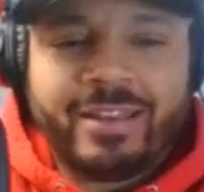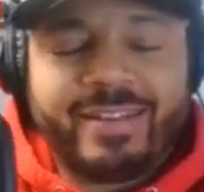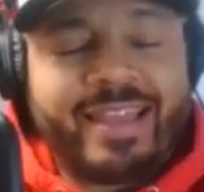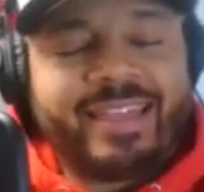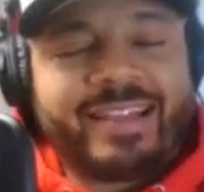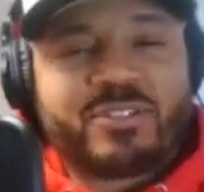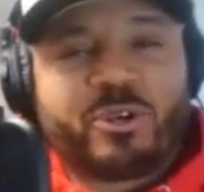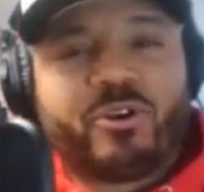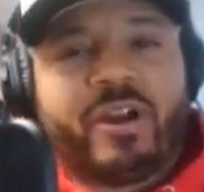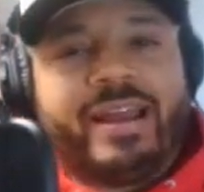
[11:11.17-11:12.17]
And I think that's
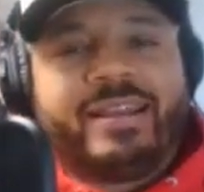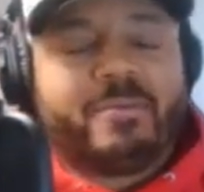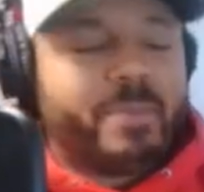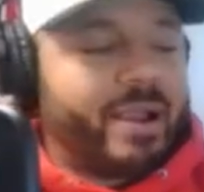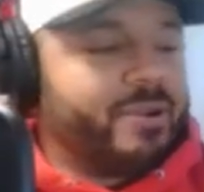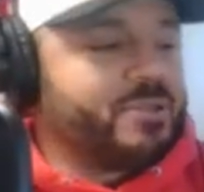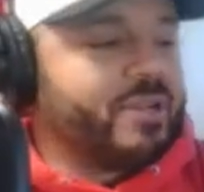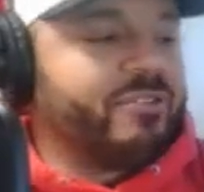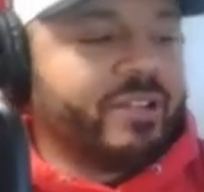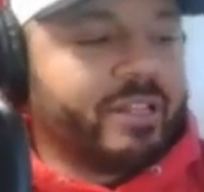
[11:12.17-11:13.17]
a great
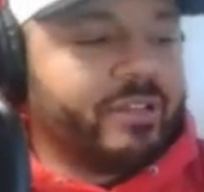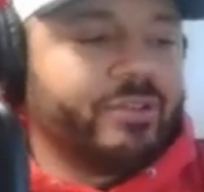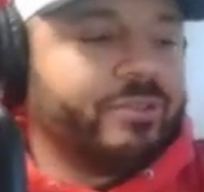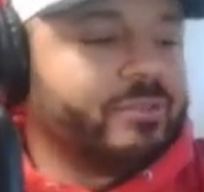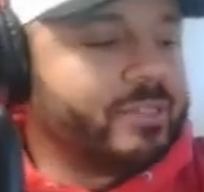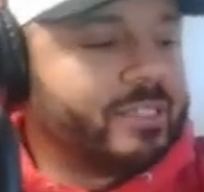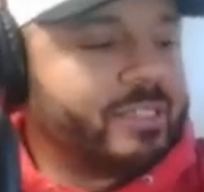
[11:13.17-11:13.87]
comparison. I really do.